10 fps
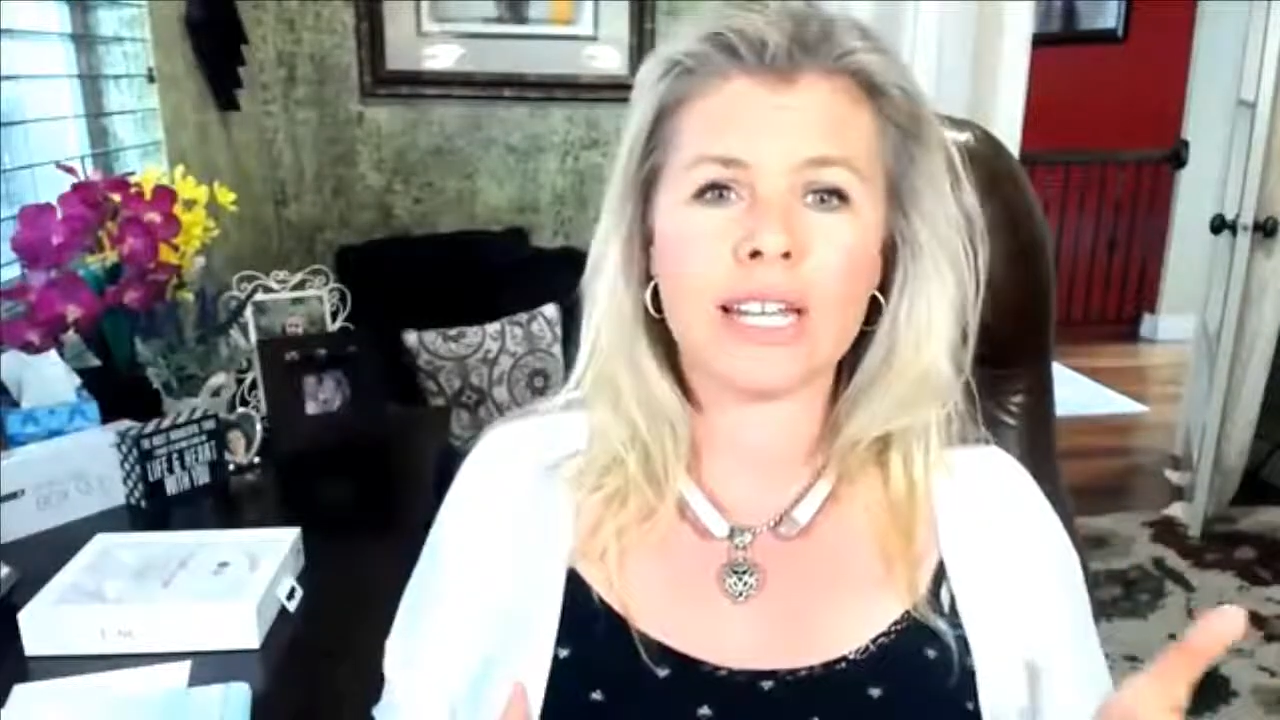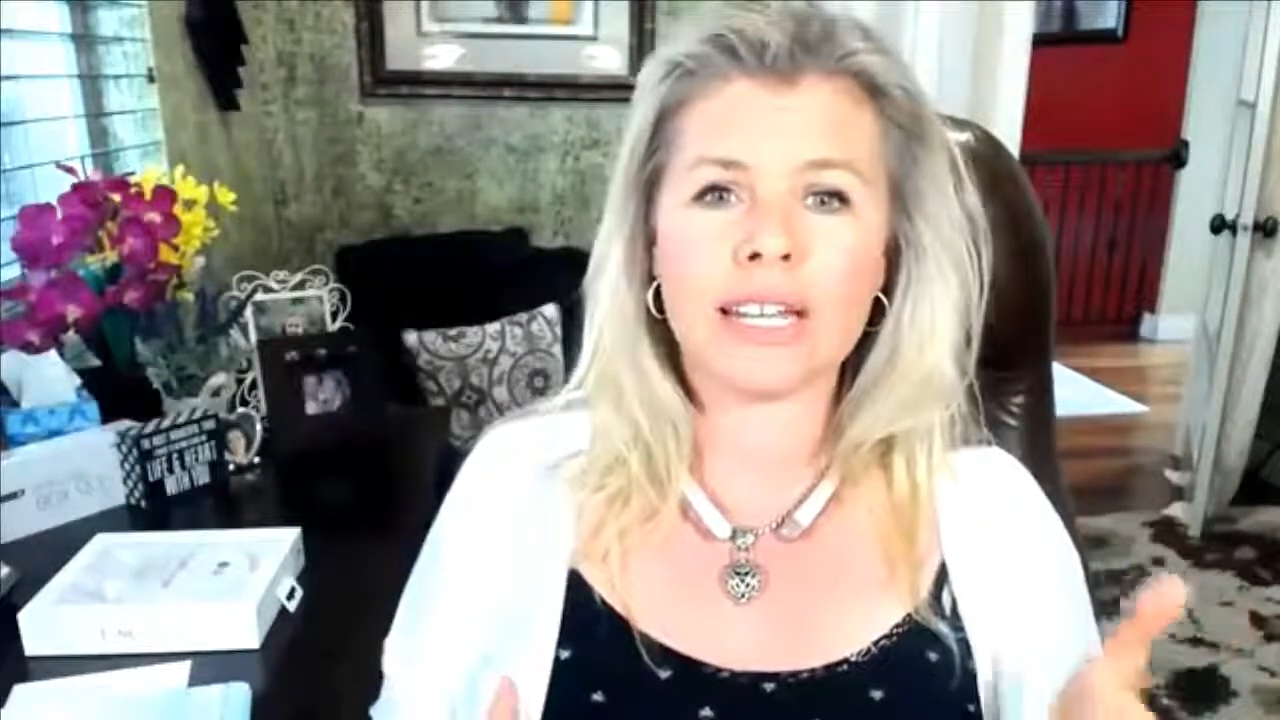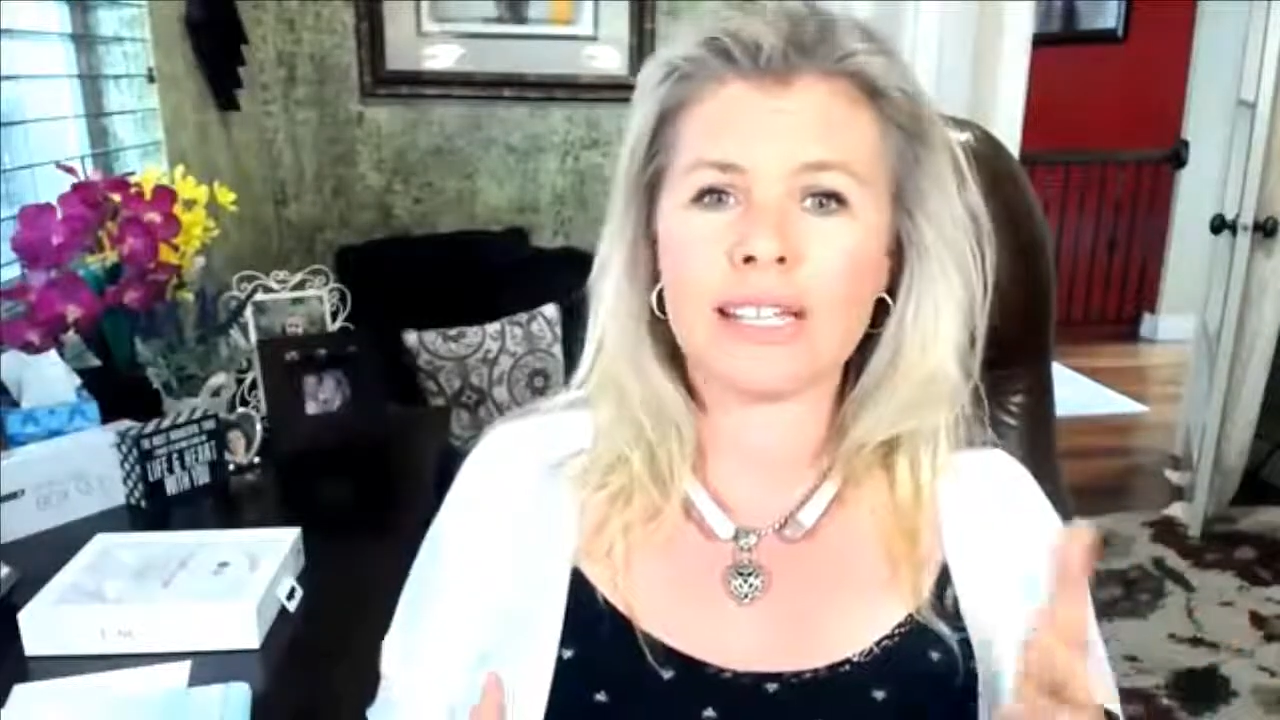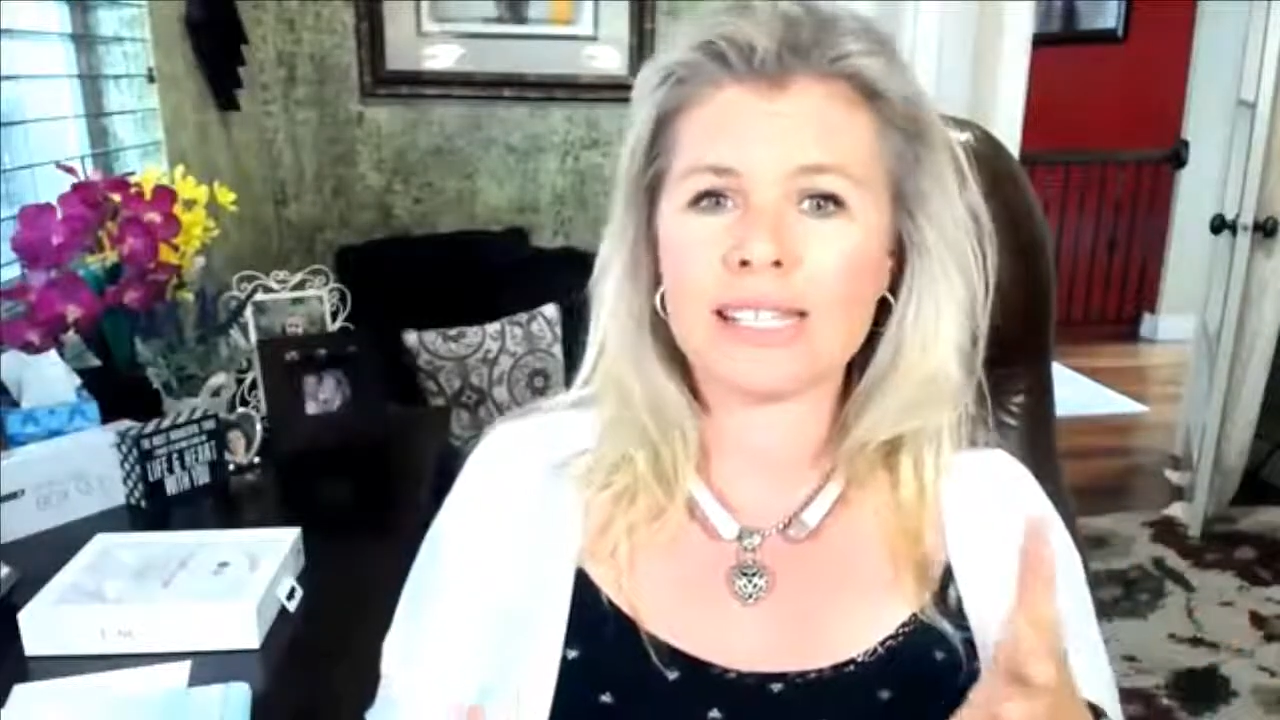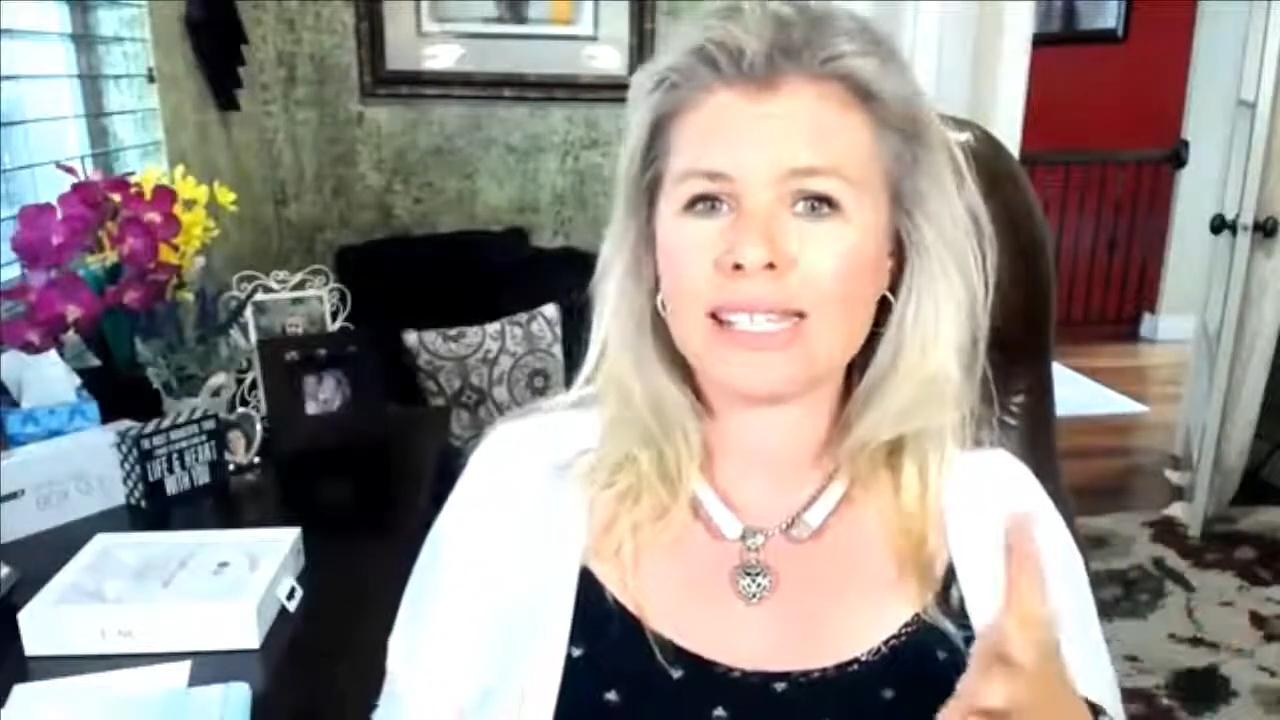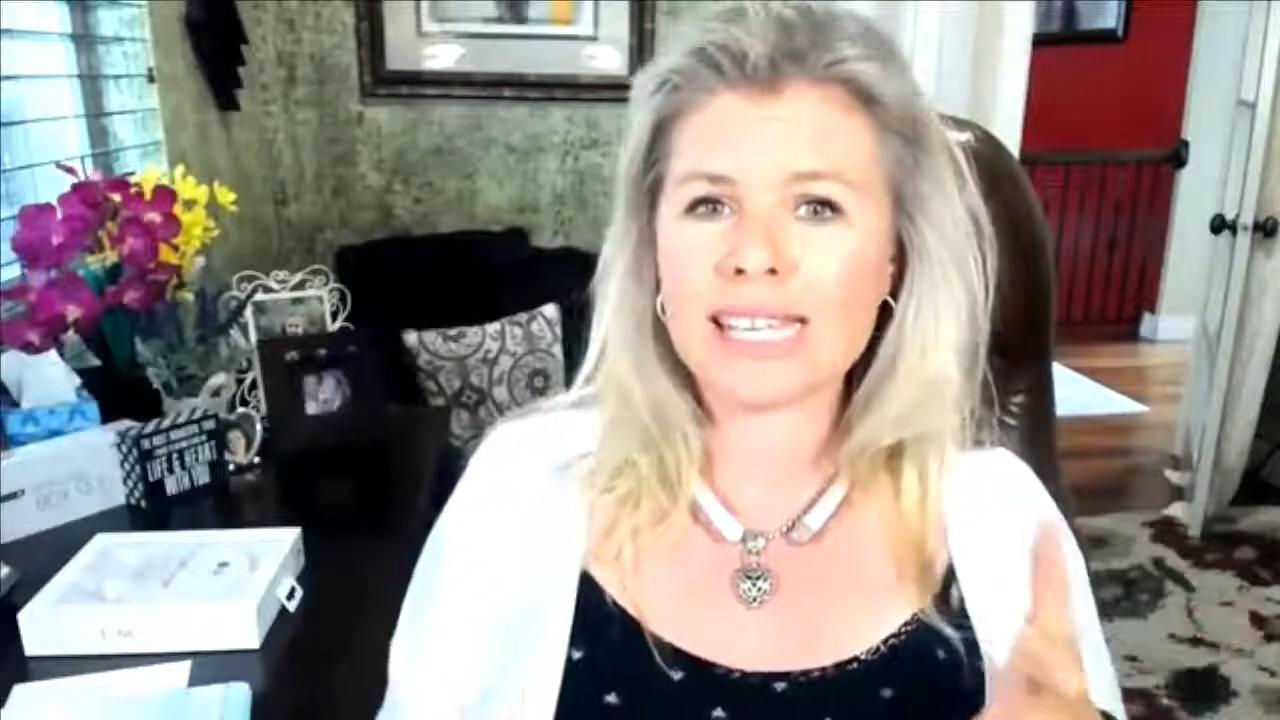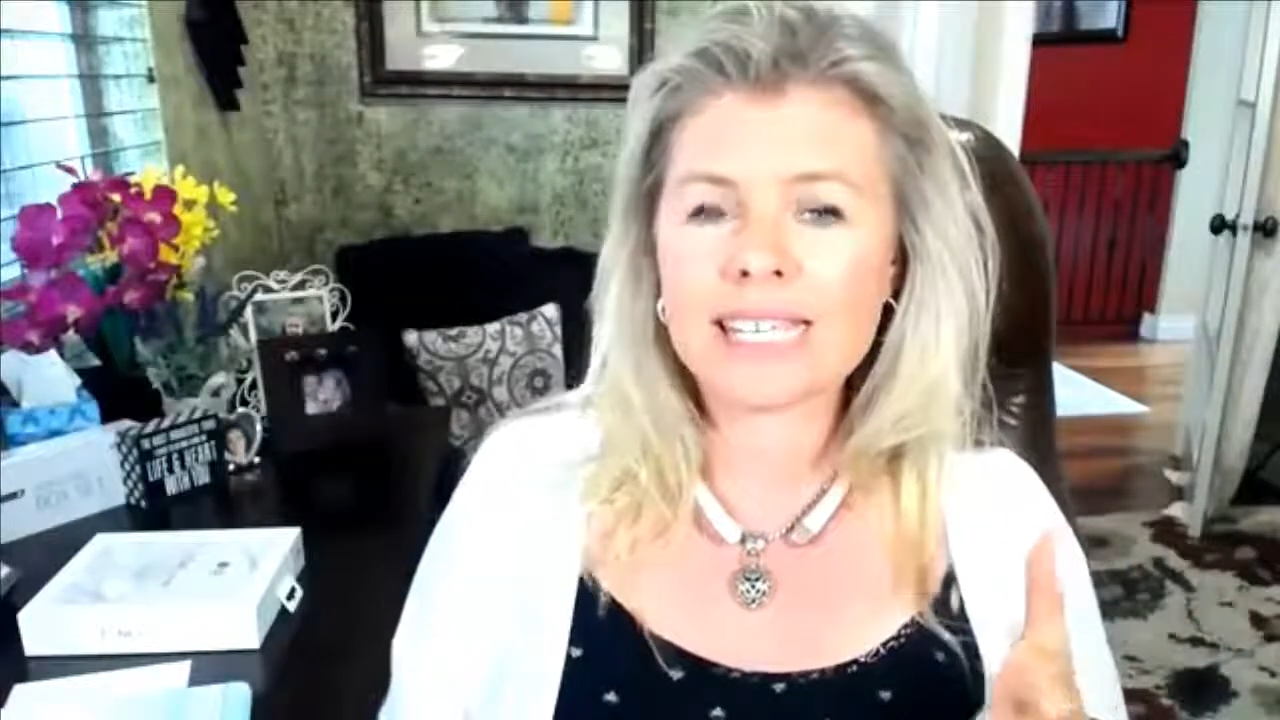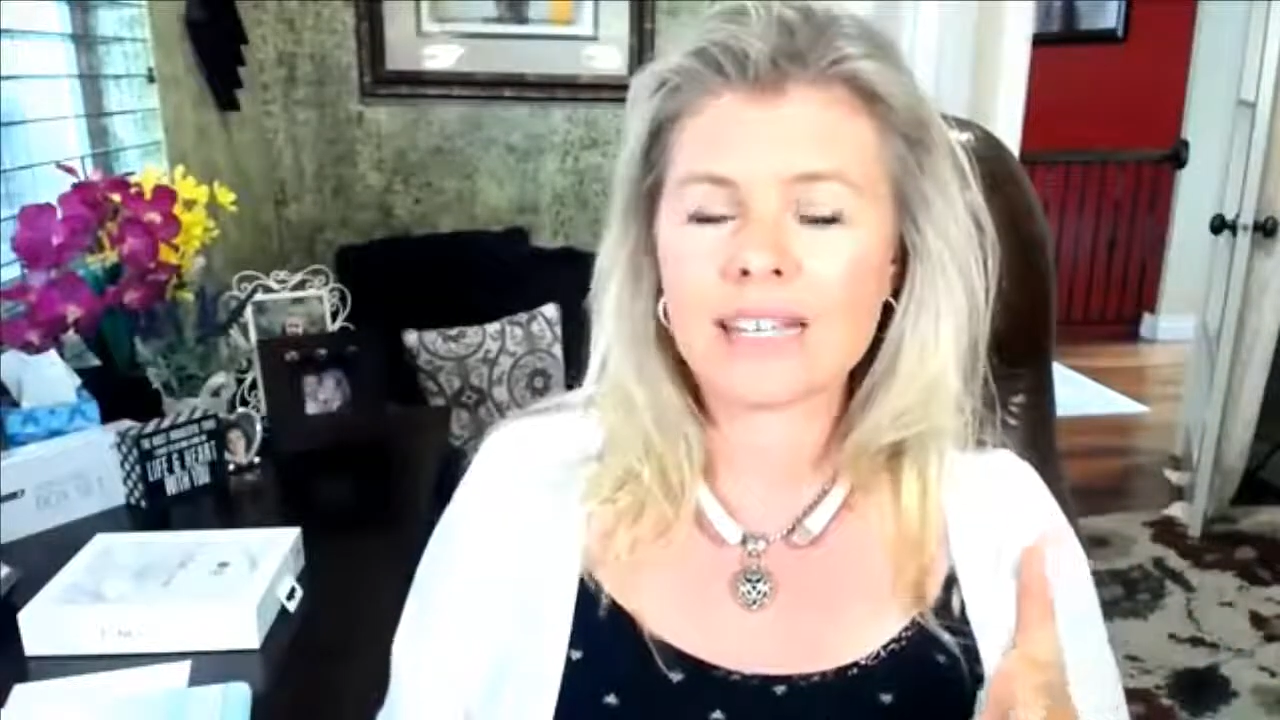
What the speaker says: a good